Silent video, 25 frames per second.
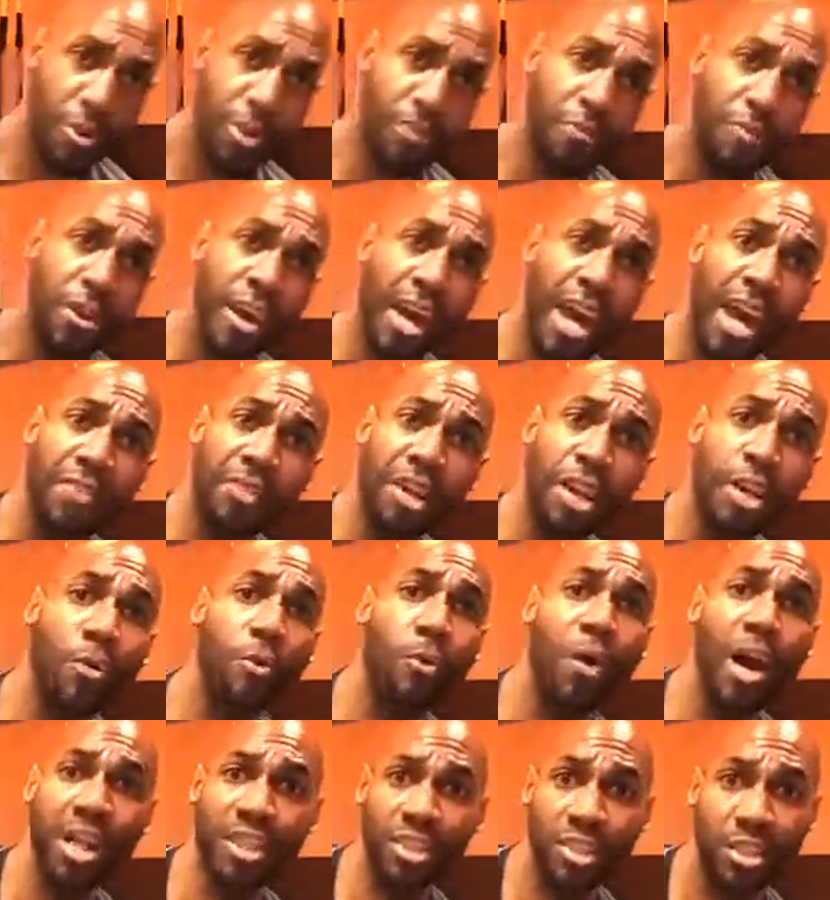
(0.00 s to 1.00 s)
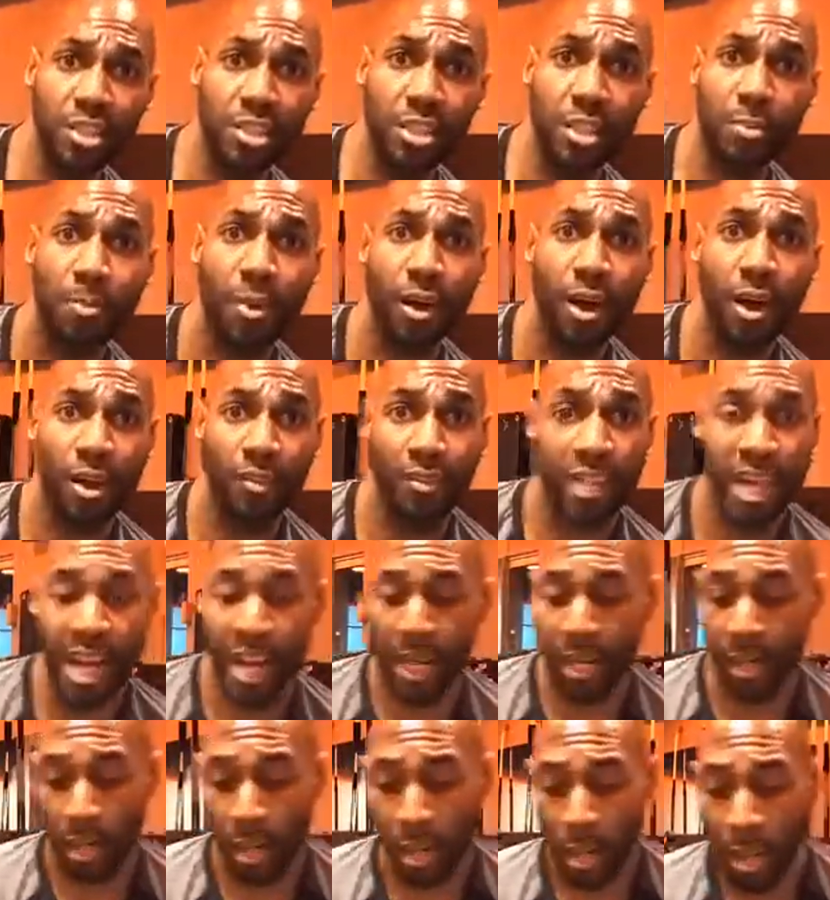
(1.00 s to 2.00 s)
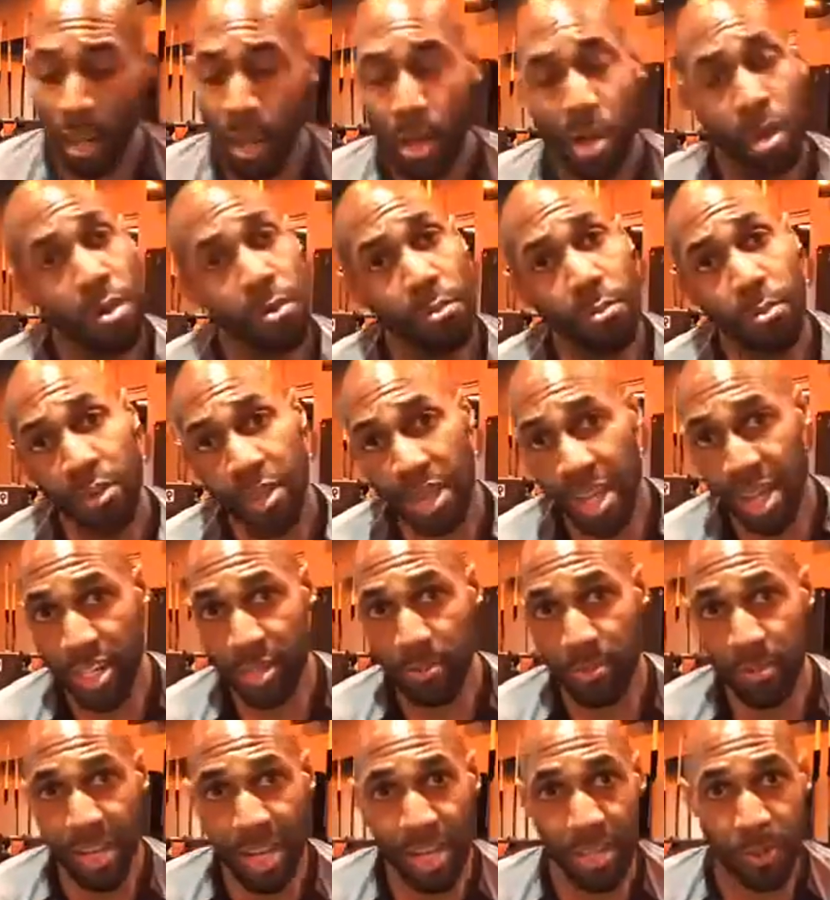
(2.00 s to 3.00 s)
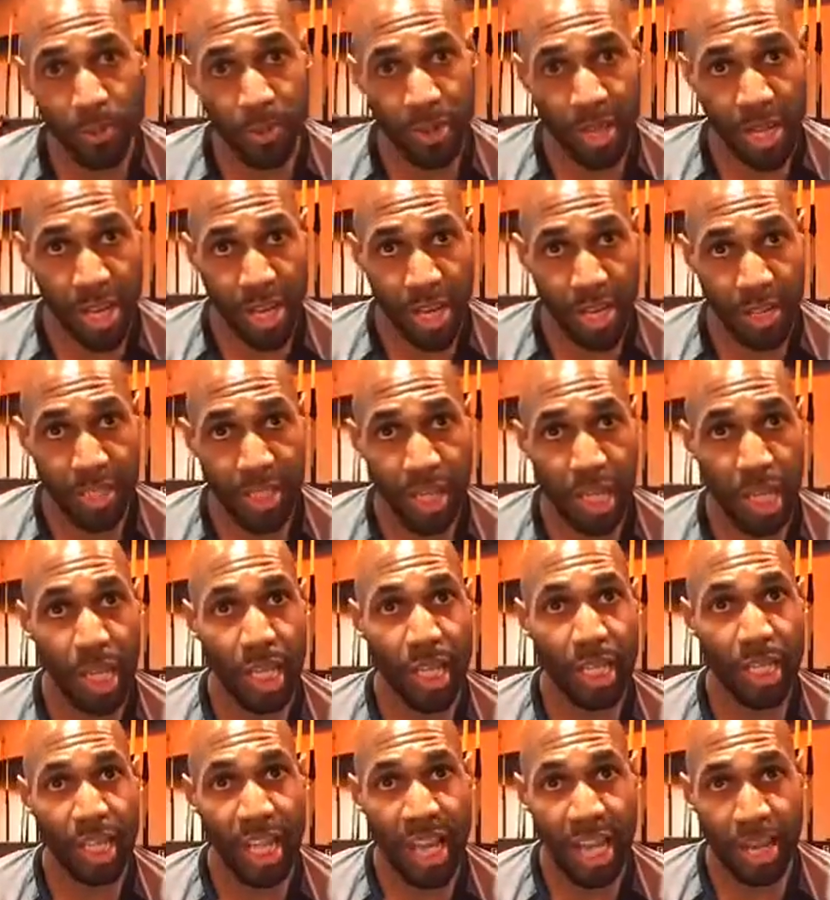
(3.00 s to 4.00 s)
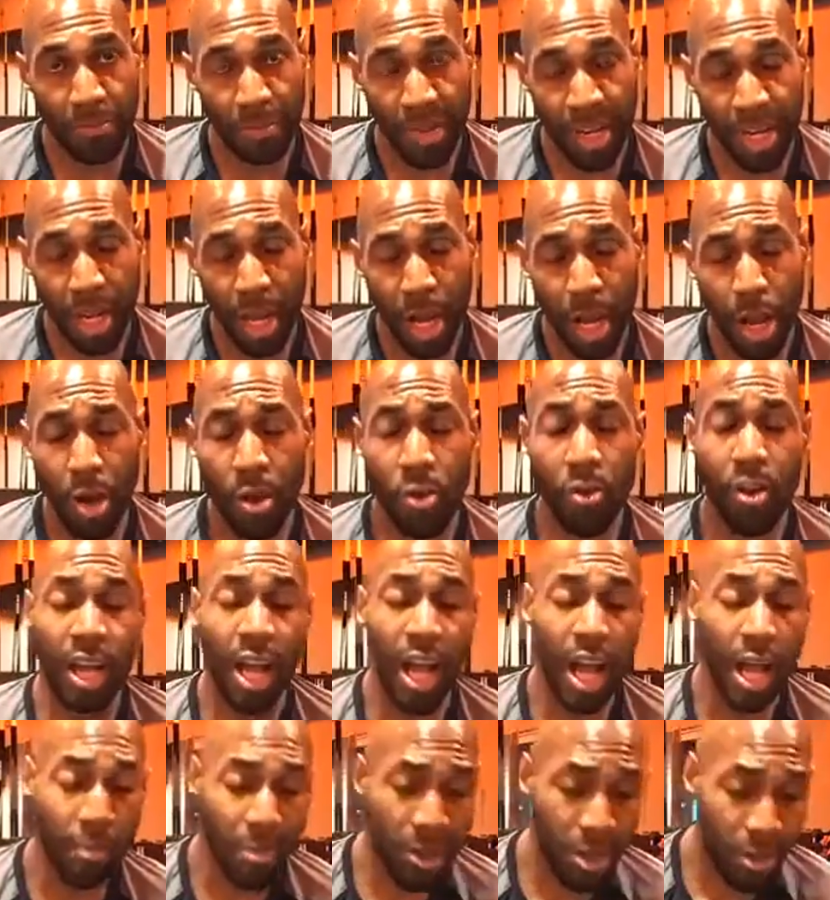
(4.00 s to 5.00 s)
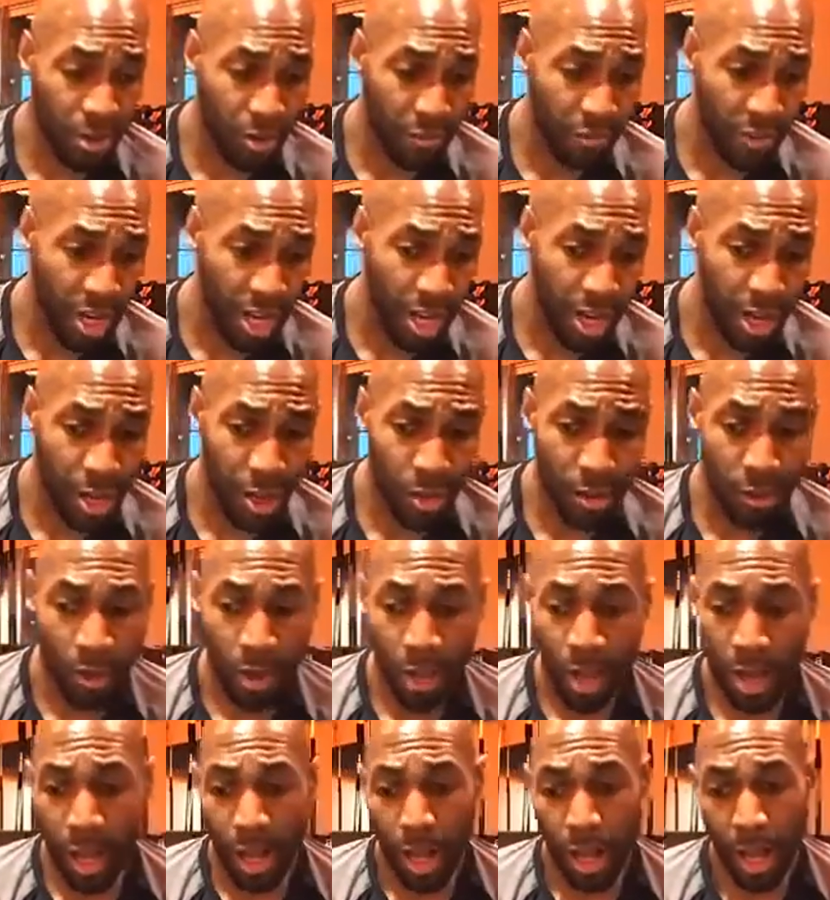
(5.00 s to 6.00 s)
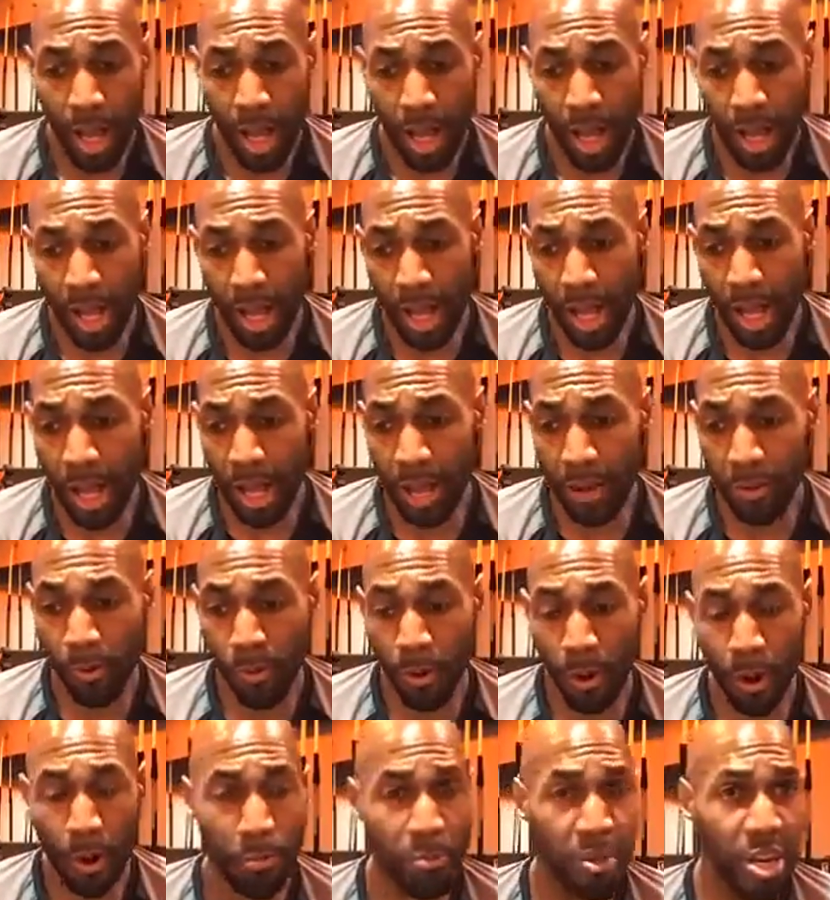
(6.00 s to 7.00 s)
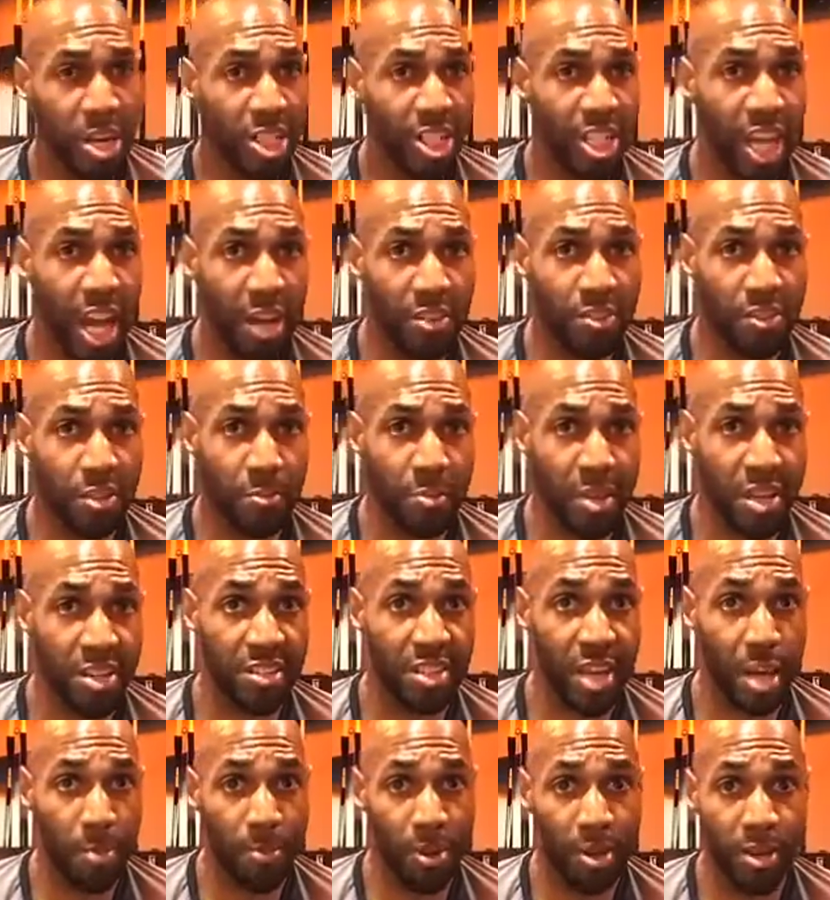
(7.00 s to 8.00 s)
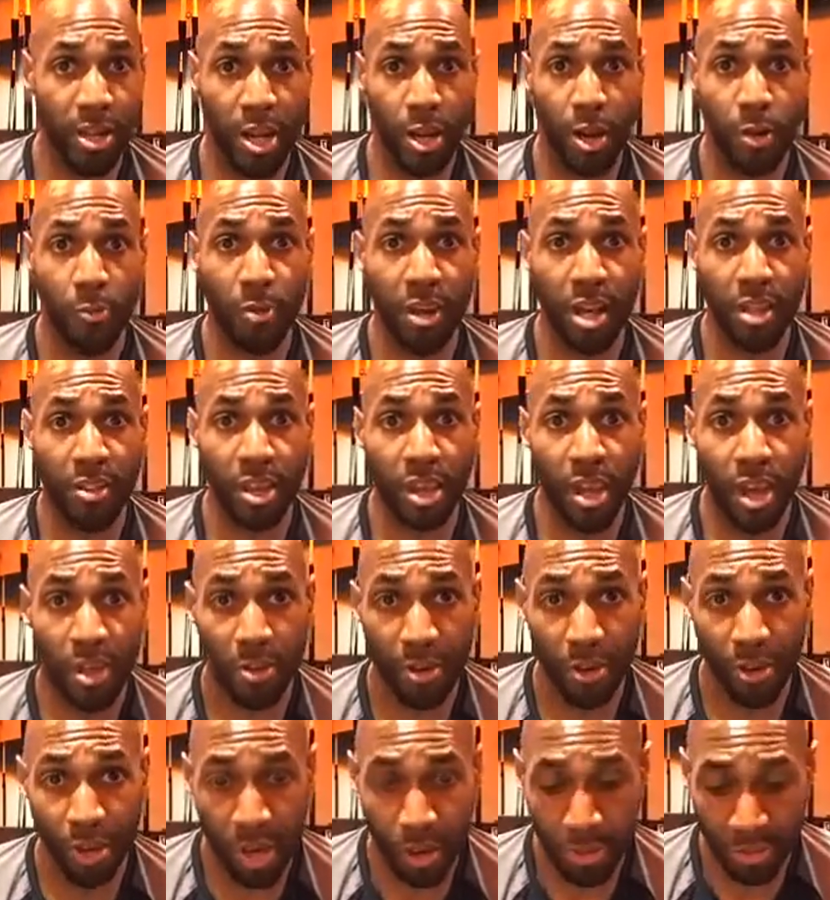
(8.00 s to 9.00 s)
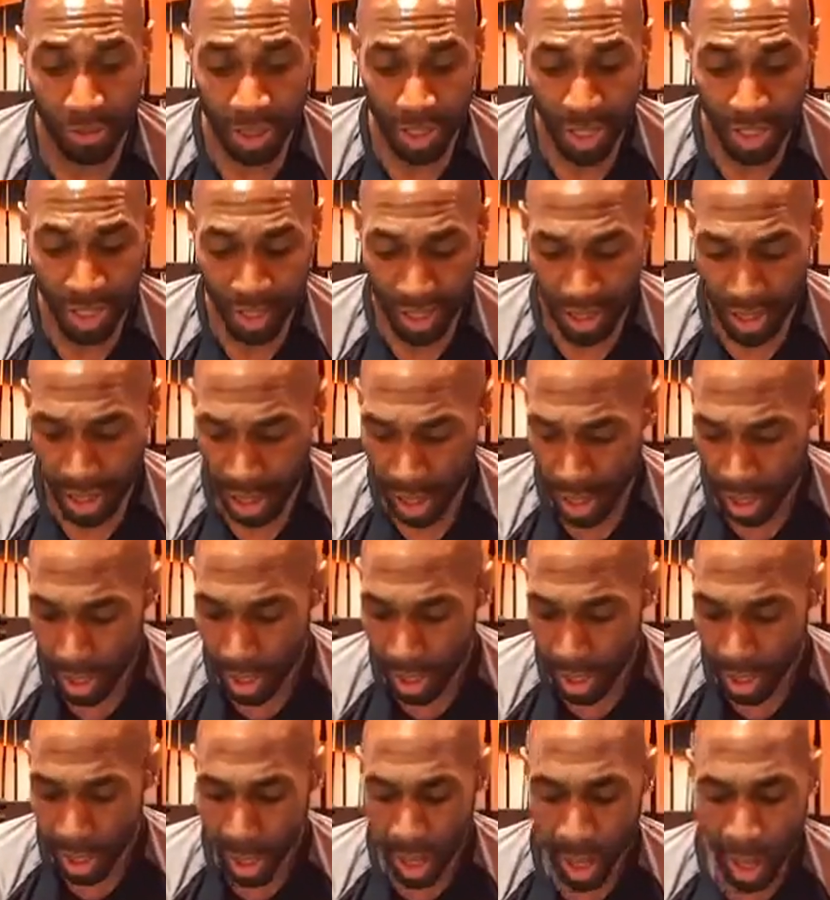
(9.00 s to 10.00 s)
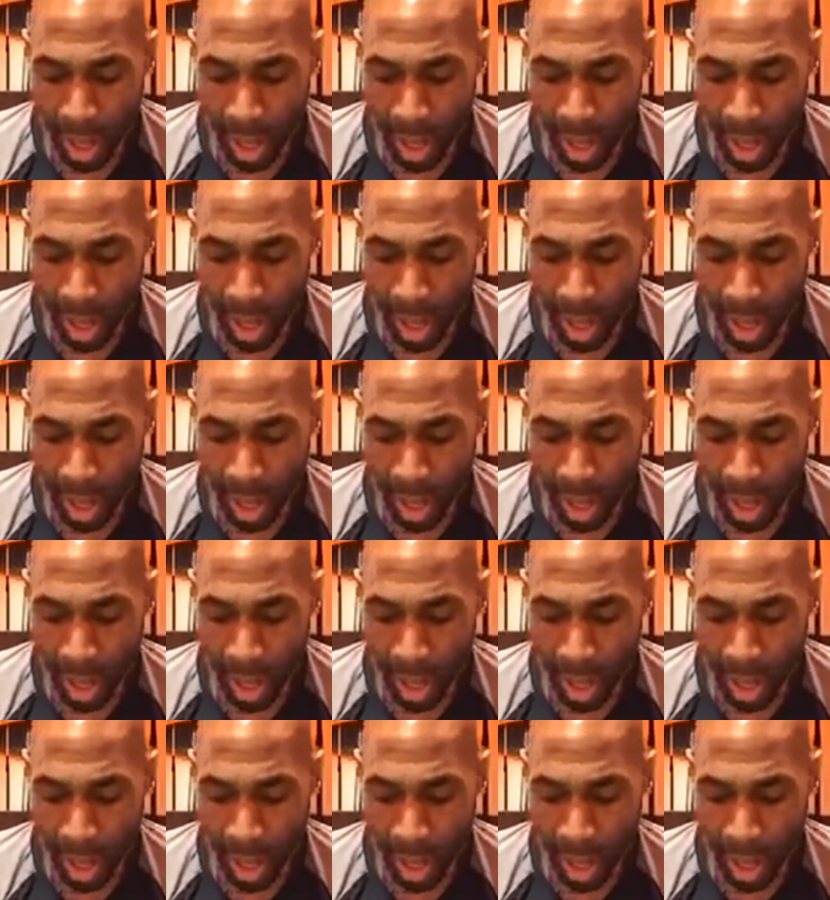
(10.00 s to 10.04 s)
So if you have any questions upon that, please let me know, comment on the video, or reach out to me separately or one of the other coaches.